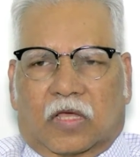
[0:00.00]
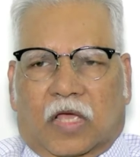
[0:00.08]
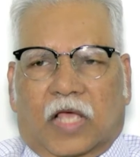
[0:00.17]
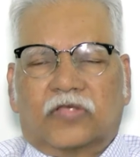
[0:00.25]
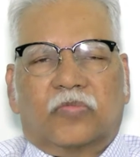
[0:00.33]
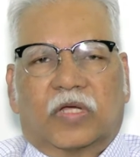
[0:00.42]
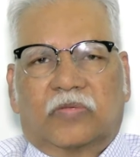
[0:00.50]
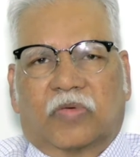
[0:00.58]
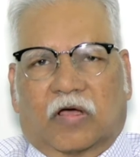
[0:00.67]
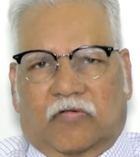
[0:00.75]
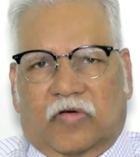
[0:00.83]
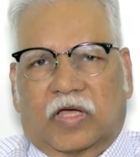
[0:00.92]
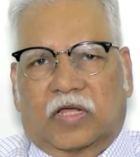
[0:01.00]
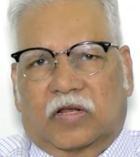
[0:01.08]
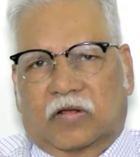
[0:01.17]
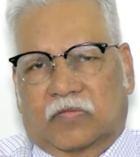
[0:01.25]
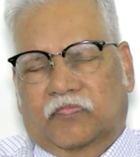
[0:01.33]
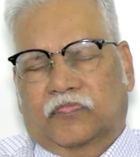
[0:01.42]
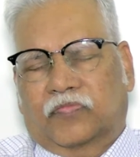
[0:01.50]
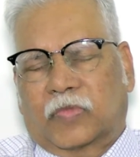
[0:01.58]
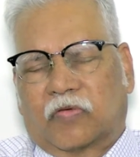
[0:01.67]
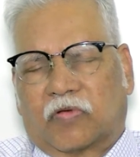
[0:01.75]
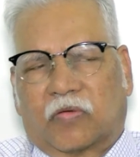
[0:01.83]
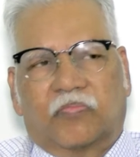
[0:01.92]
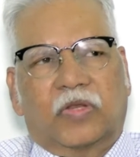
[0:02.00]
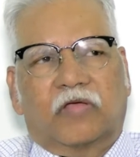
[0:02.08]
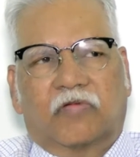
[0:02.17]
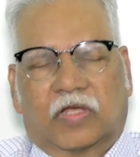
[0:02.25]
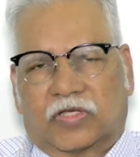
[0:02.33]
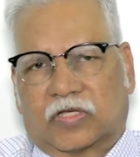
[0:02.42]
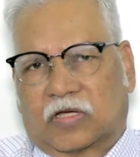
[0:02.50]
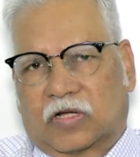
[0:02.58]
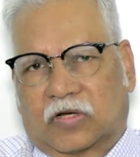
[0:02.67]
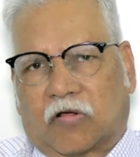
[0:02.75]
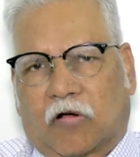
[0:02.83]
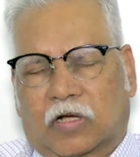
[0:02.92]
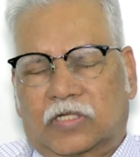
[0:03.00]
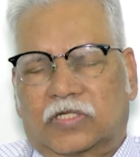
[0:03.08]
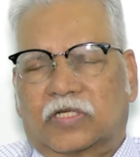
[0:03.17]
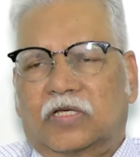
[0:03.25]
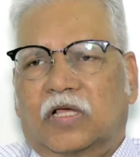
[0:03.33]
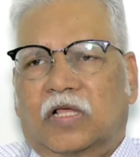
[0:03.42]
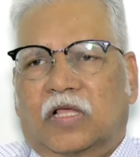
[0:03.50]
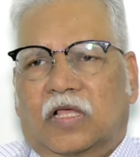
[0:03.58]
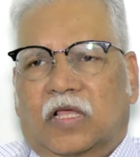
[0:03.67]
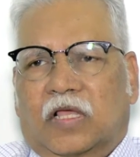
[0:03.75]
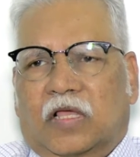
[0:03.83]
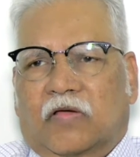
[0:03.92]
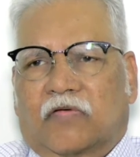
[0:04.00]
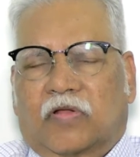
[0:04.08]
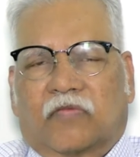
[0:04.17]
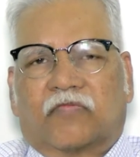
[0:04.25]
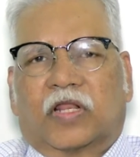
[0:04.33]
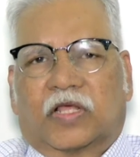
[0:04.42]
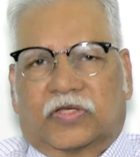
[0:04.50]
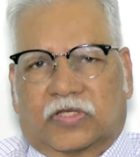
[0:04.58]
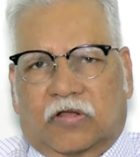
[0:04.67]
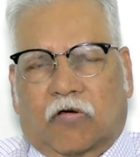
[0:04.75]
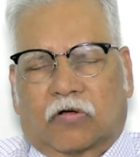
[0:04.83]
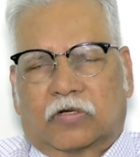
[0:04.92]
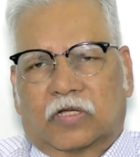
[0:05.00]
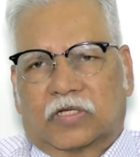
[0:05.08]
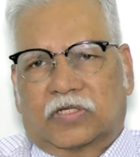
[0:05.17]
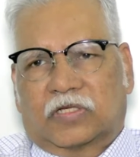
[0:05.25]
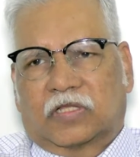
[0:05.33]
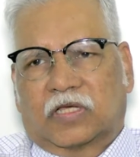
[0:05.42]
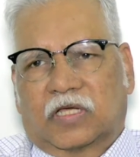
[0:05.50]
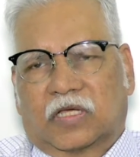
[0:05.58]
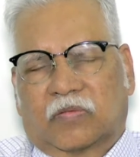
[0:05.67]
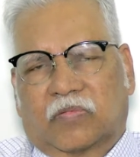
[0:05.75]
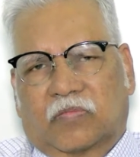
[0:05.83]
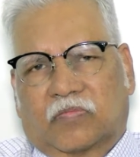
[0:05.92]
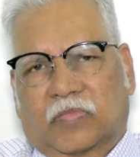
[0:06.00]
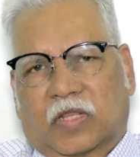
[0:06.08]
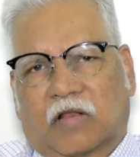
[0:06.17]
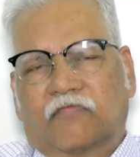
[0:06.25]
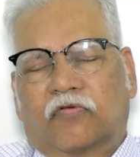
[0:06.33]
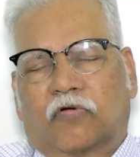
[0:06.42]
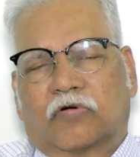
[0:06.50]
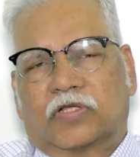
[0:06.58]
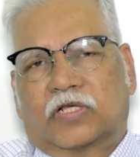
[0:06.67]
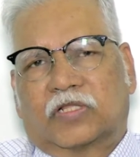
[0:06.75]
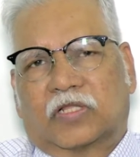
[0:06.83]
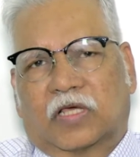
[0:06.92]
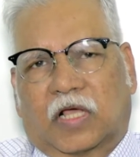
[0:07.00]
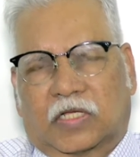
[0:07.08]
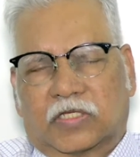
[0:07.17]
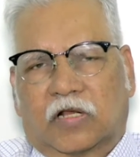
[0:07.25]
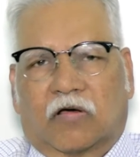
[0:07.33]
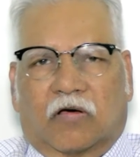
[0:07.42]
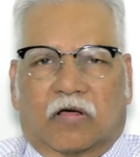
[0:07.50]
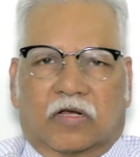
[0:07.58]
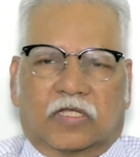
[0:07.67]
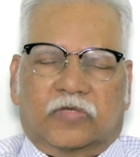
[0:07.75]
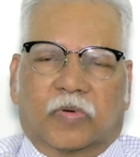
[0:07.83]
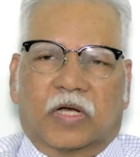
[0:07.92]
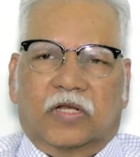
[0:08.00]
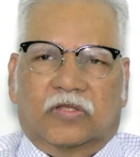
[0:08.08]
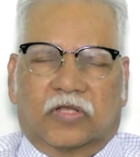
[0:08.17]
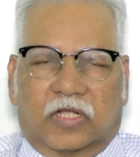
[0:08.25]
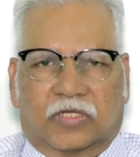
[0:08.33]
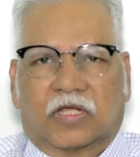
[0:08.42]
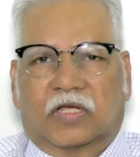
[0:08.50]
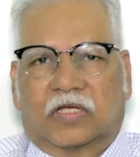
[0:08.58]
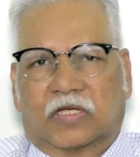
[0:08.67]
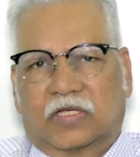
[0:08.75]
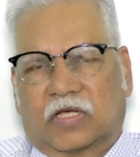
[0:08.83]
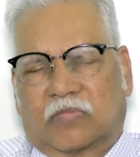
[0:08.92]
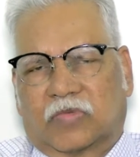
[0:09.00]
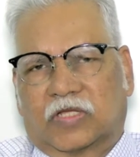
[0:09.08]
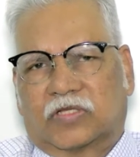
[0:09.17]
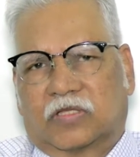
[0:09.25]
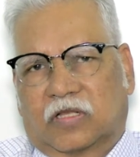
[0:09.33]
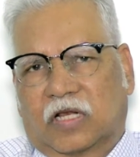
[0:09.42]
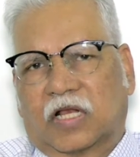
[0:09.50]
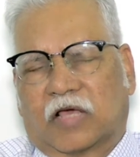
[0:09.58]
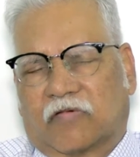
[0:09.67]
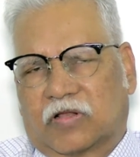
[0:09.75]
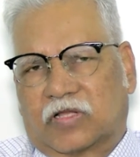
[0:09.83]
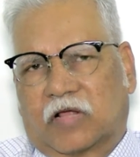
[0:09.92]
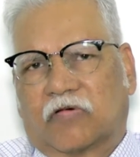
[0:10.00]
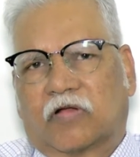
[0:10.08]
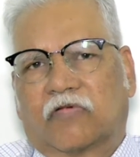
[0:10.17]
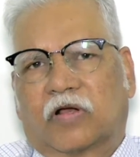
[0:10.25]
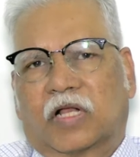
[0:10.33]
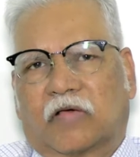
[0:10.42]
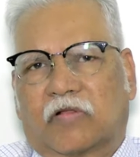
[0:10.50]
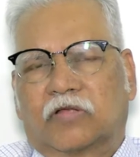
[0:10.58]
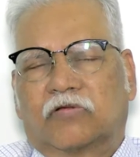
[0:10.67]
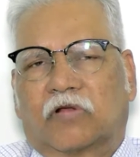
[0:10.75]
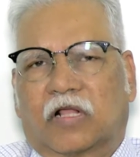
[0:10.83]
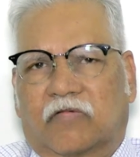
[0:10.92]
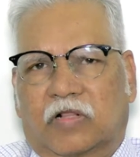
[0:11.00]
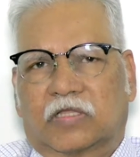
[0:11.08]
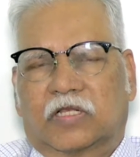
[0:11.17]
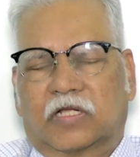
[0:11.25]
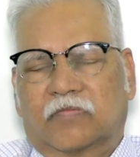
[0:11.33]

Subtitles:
As you might be aware from previous talks from various doctors, the lymph nodes in the axilla are spread in three stages, it's three levels, level 1, level 2, level